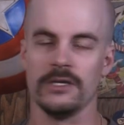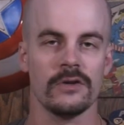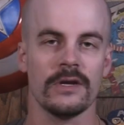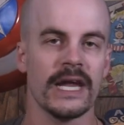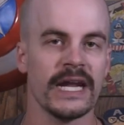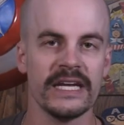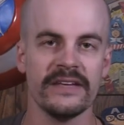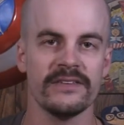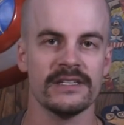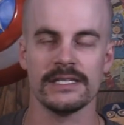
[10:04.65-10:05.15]
You
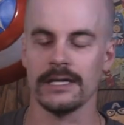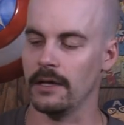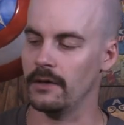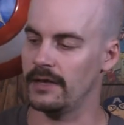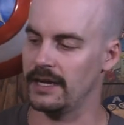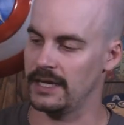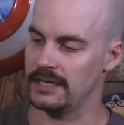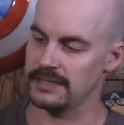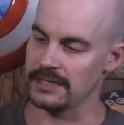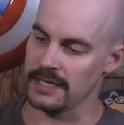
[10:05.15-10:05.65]
can't even tell
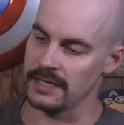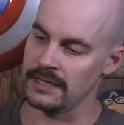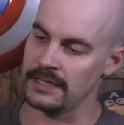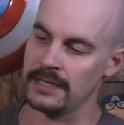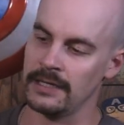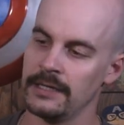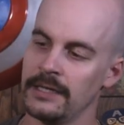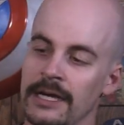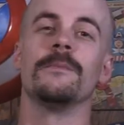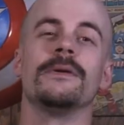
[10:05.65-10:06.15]
that it's in
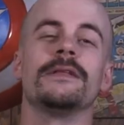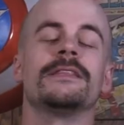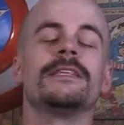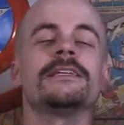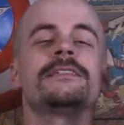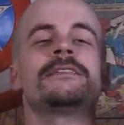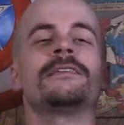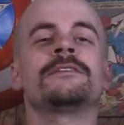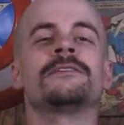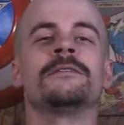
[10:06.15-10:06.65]
there. But
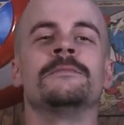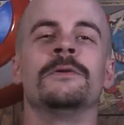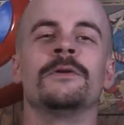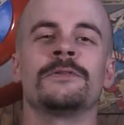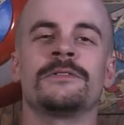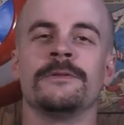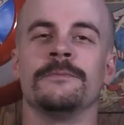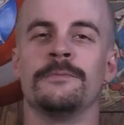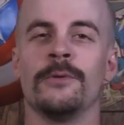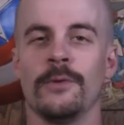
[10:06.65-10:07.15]
this is the
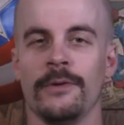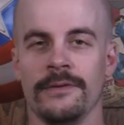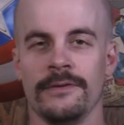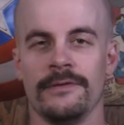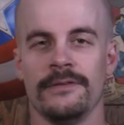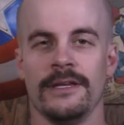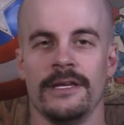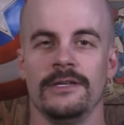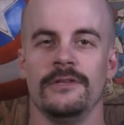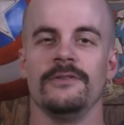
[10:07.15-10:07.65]
most
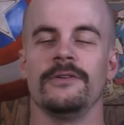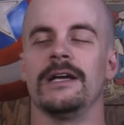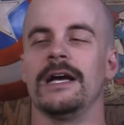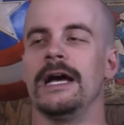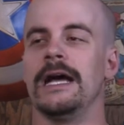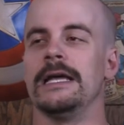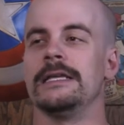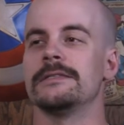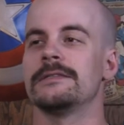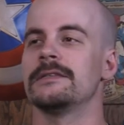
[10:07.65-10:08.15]
important thing, you
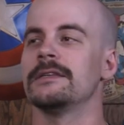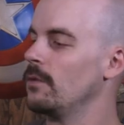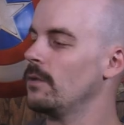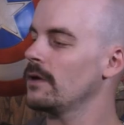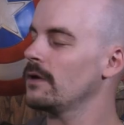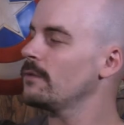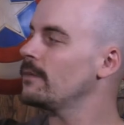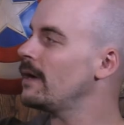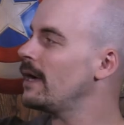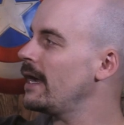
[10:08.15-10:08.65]
guys.
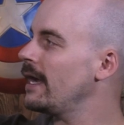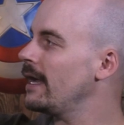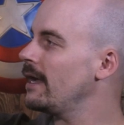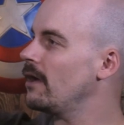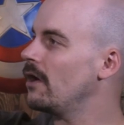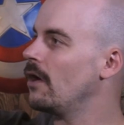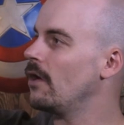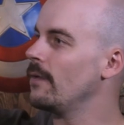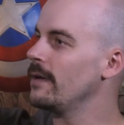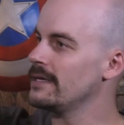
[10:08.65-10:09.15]
What do I
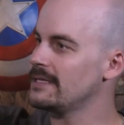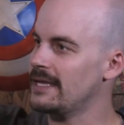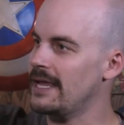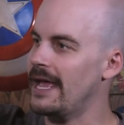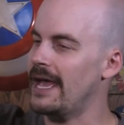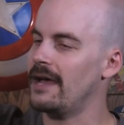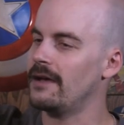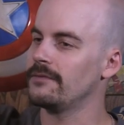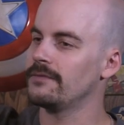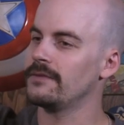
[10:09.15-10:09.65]
always
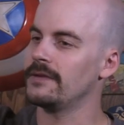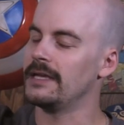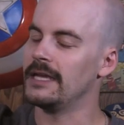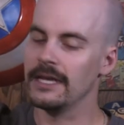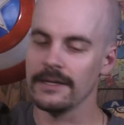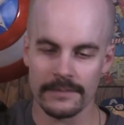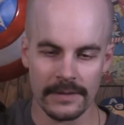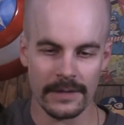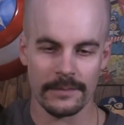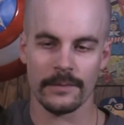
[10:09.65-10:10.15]
have
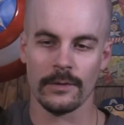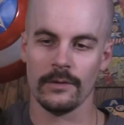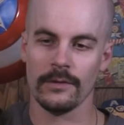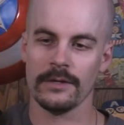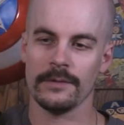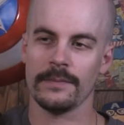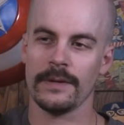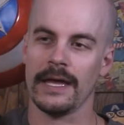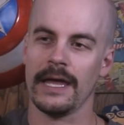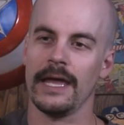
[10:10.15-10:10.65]
in my
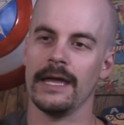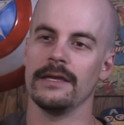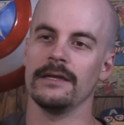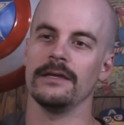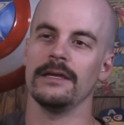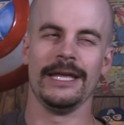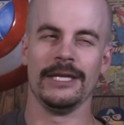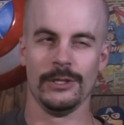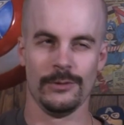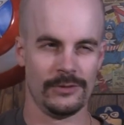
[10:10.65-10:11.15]
bowling bag?
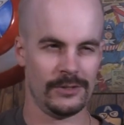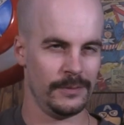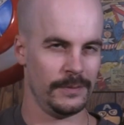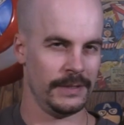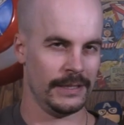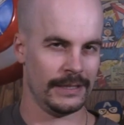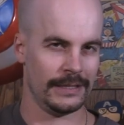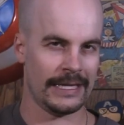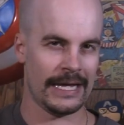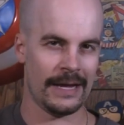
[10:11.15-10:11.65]
It used to
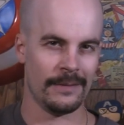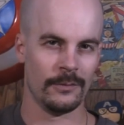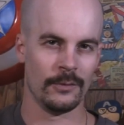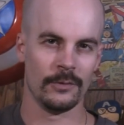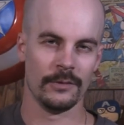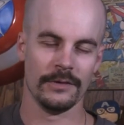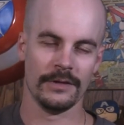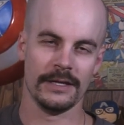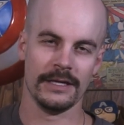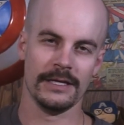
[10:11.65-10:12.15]
be a lot
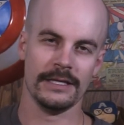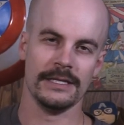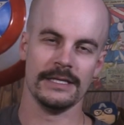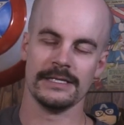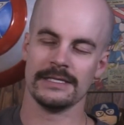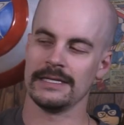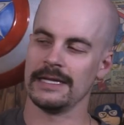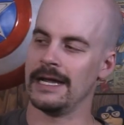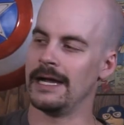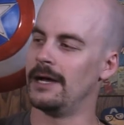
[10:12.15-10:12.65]
more than it
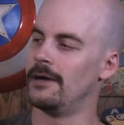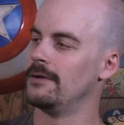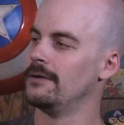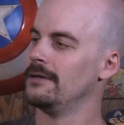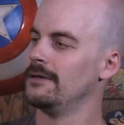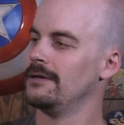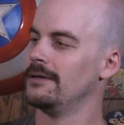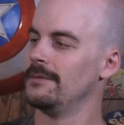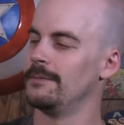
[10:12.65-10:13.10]
is now.